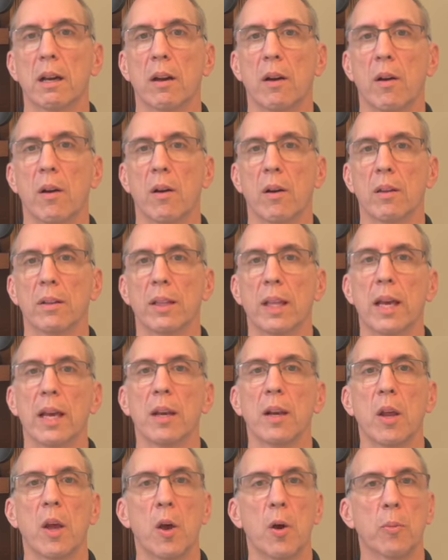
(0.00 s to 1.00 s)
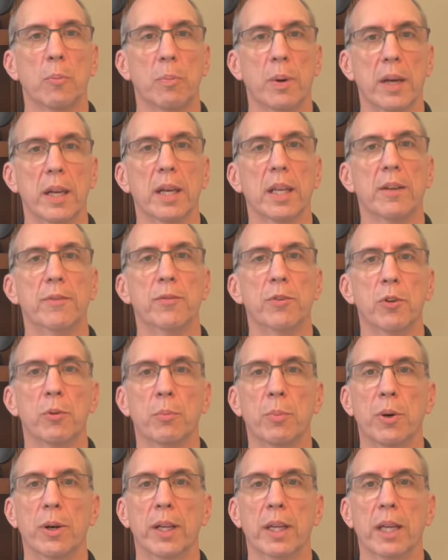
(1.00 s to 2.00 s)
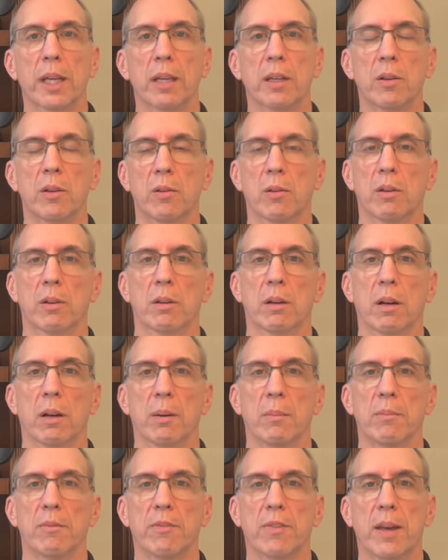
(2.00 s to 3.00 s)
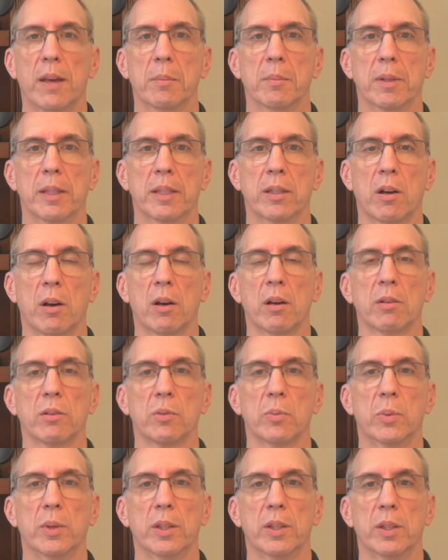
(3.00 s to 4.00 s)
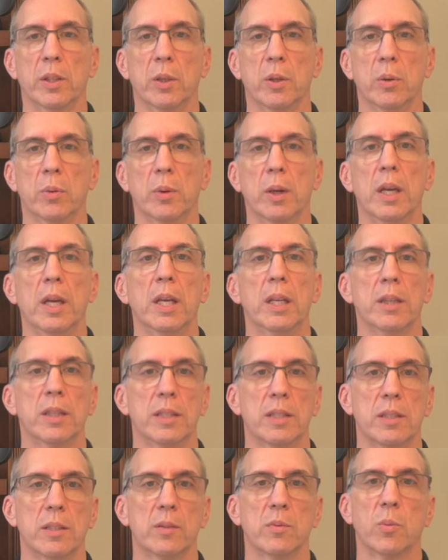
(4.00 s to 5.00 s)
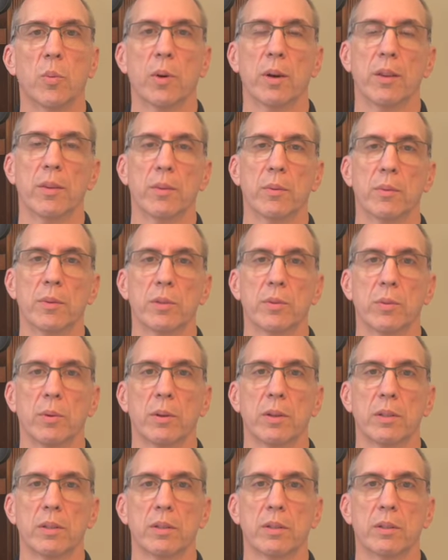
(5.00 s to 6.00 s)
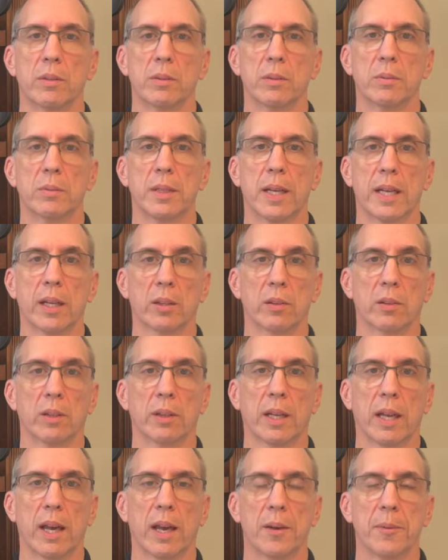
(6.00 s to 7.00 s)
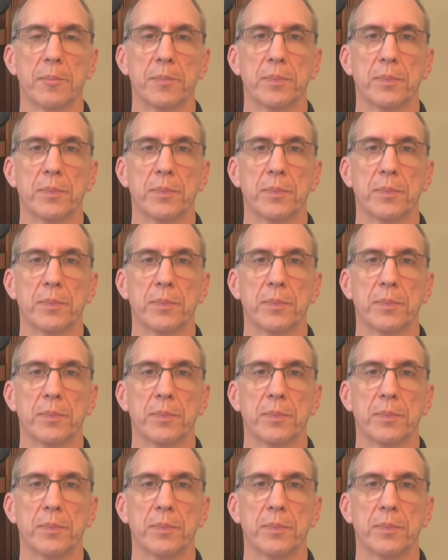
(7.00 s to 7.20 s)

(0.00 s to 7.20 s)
on that, but if you're bringing your family dogs with you, this is one of the resorts to take a look at.